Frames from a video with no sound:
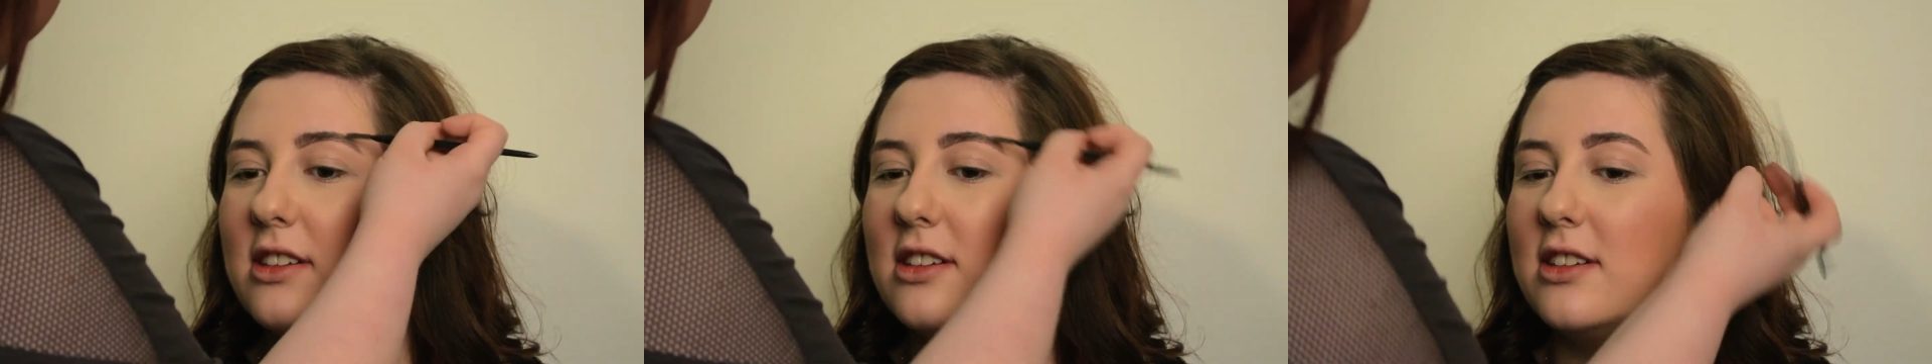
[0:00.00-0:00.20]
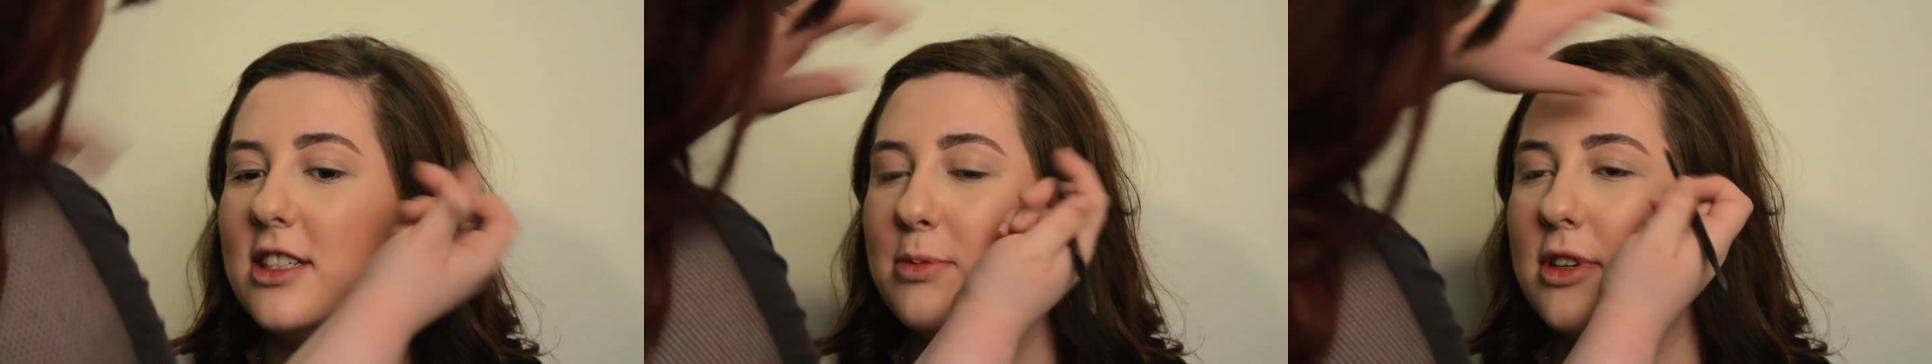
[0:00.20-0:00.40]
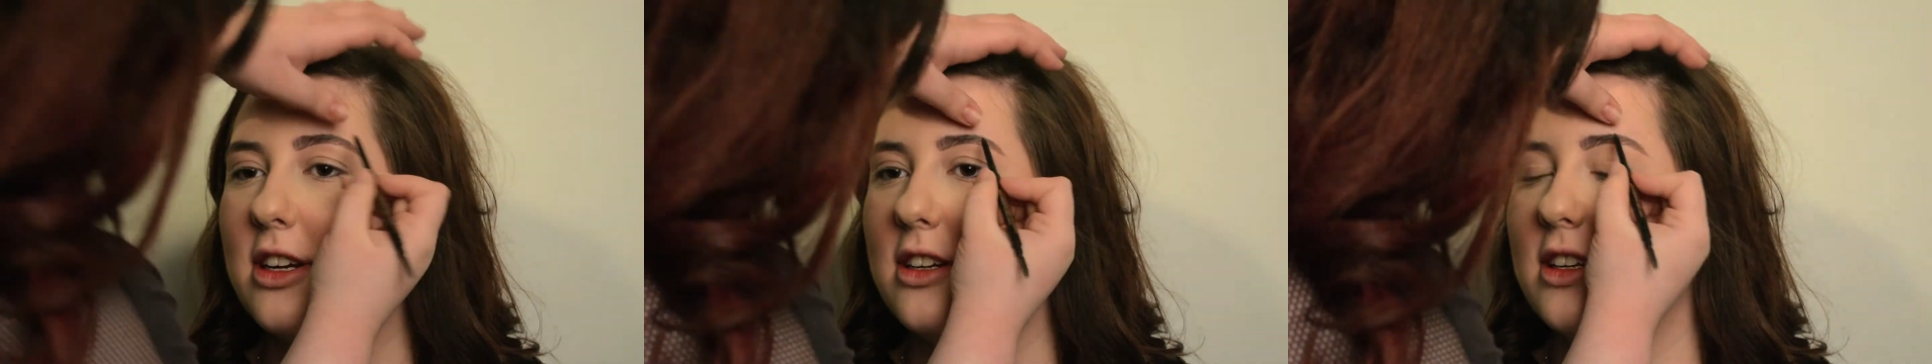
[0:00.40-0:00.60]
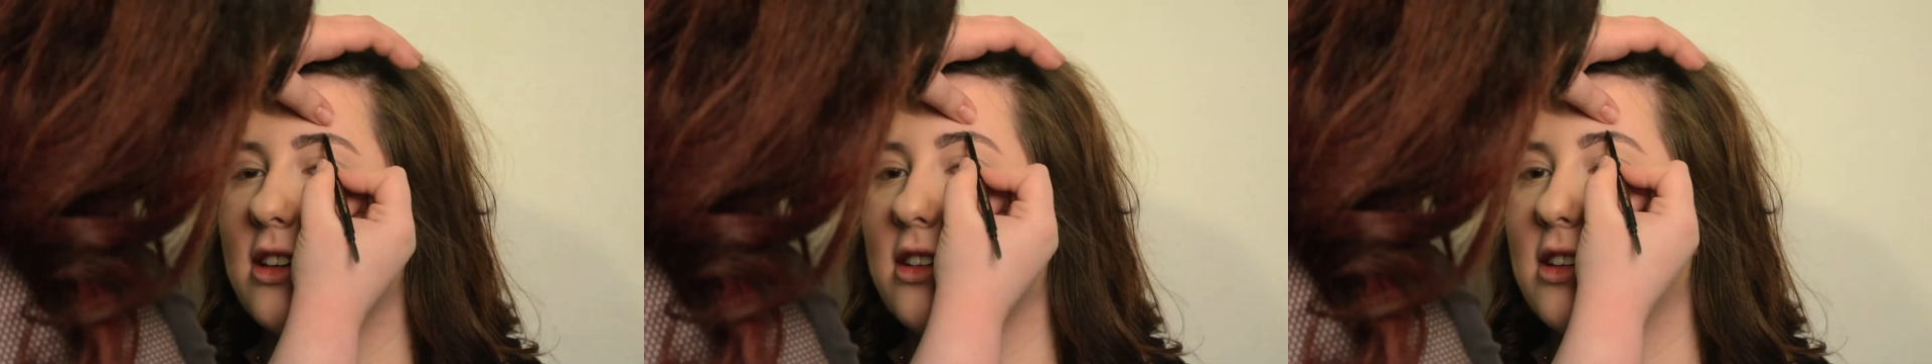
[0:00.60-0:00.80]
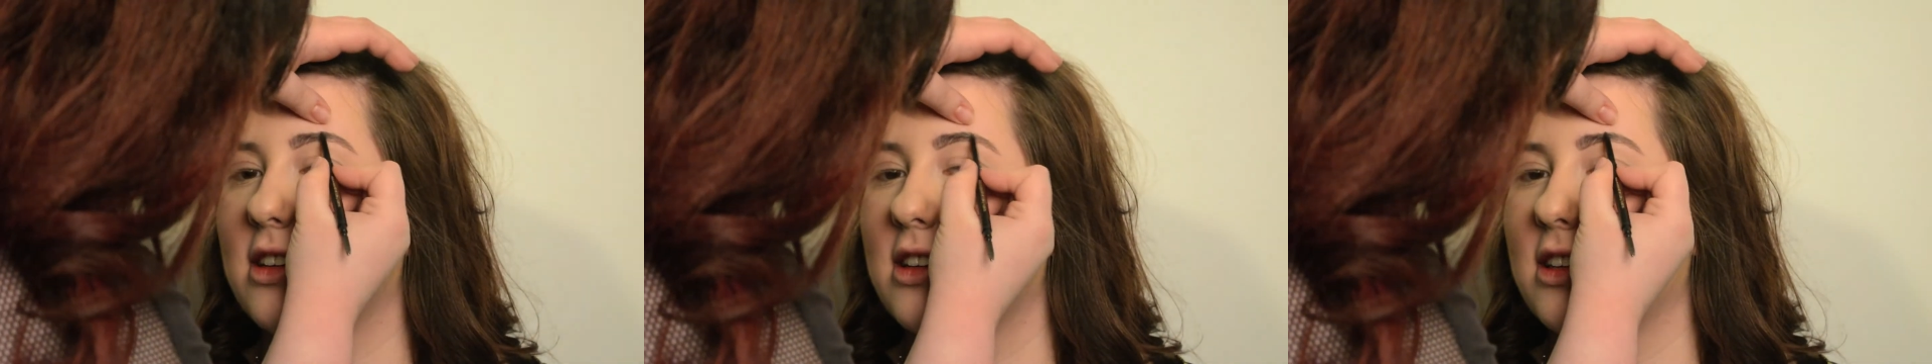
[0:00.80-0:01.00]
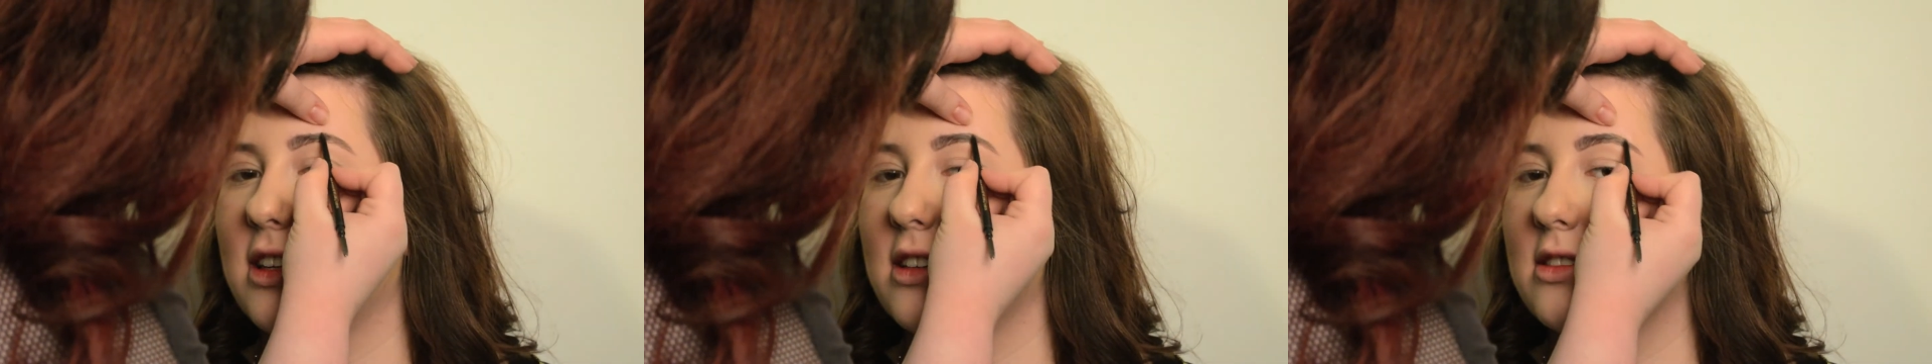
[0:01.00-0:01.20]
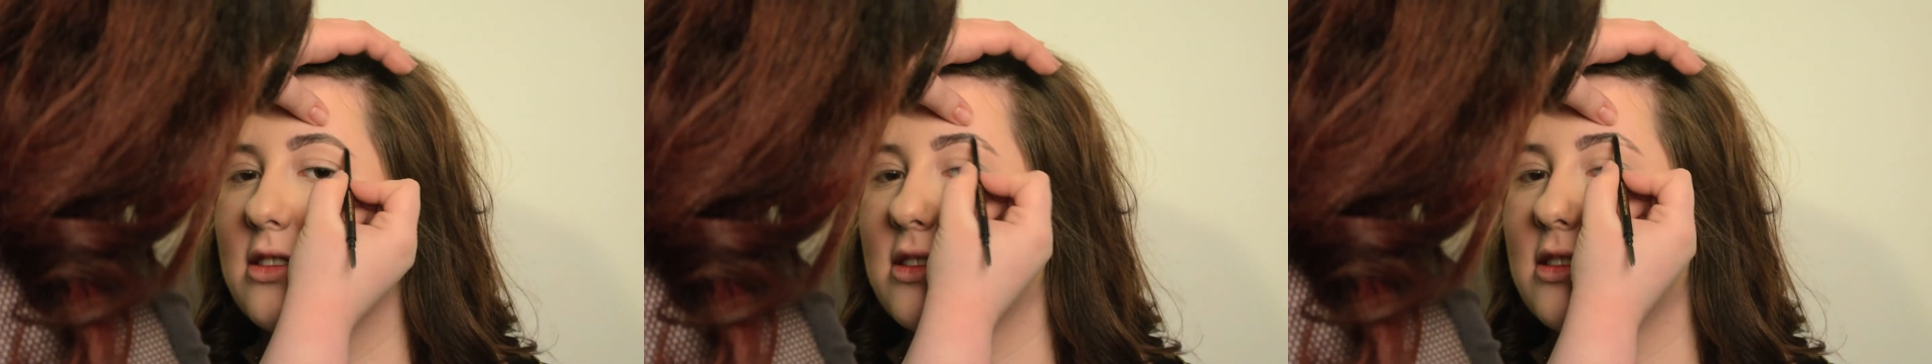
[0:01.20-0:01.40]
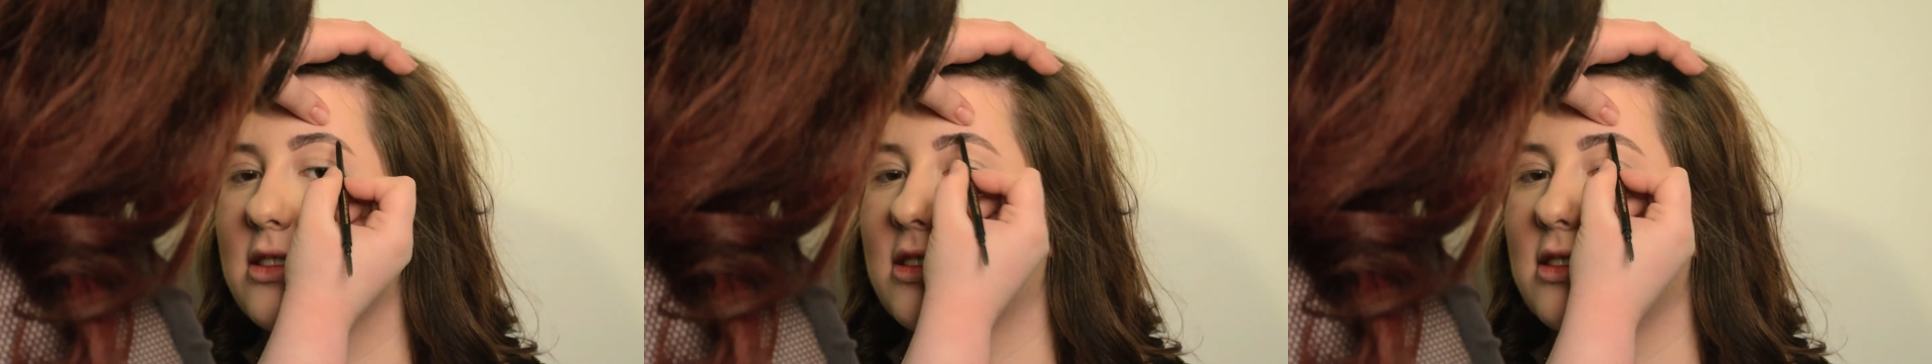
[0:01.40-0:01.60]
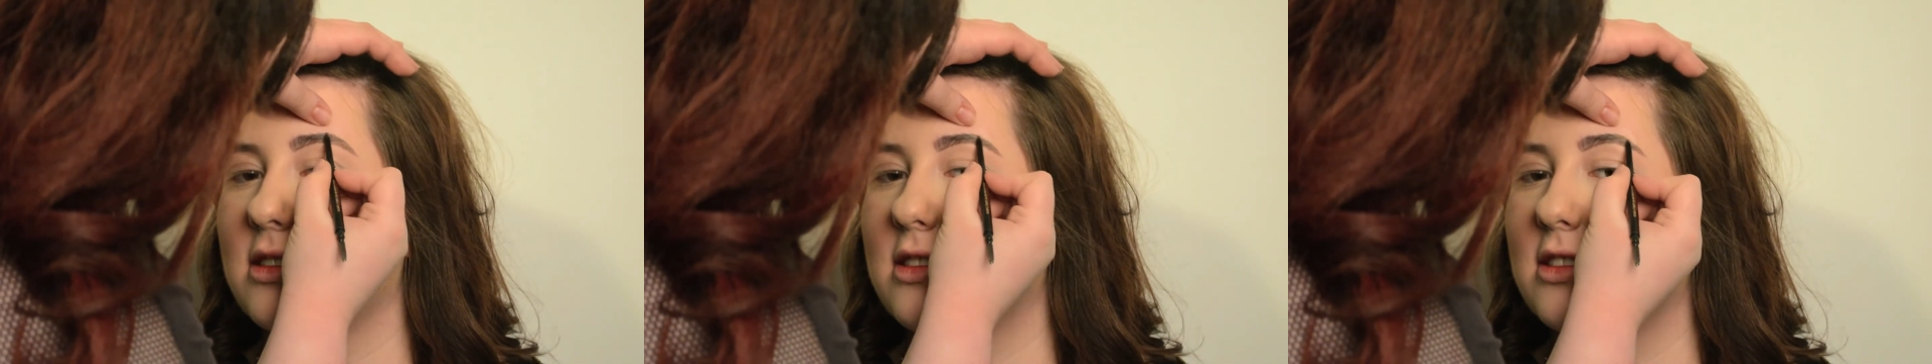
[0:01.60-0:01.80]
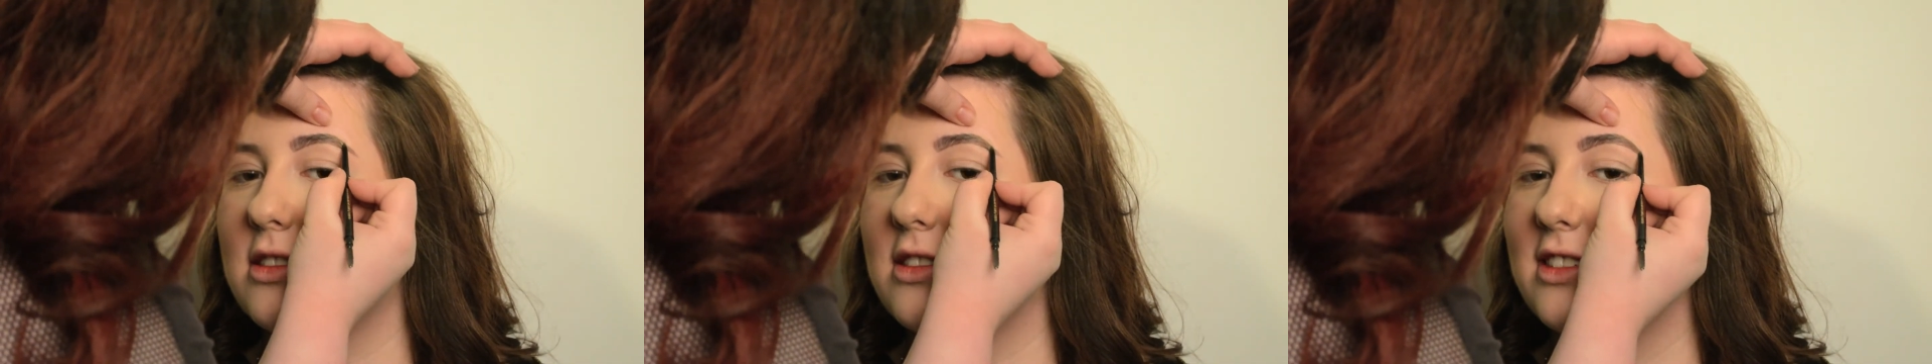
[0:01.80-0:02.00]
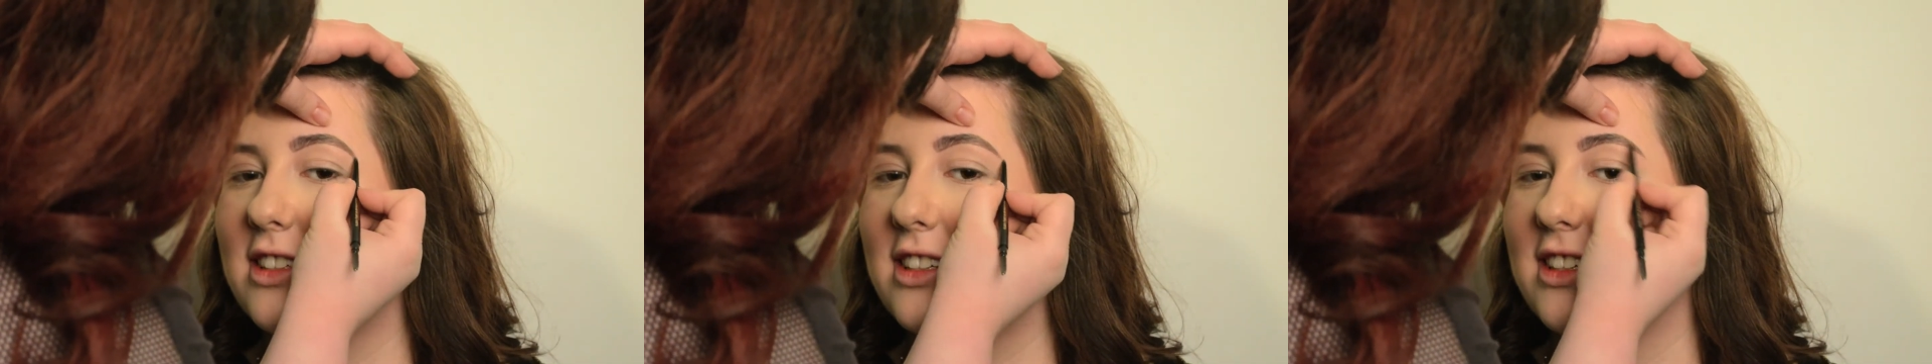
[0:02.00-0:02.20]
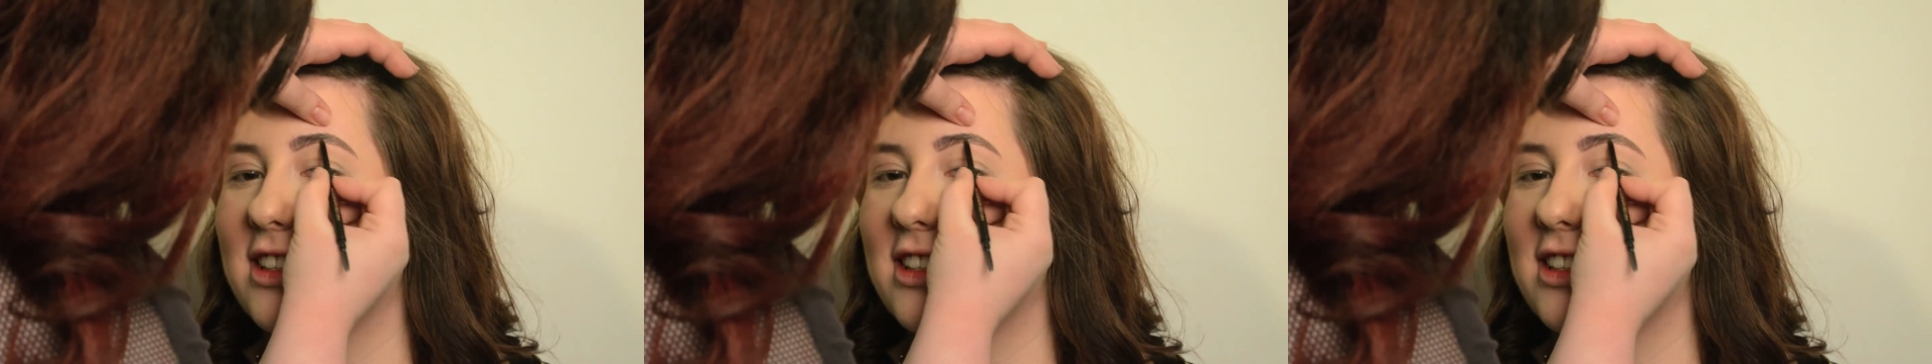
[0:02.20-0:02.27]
and this is my absolute favorite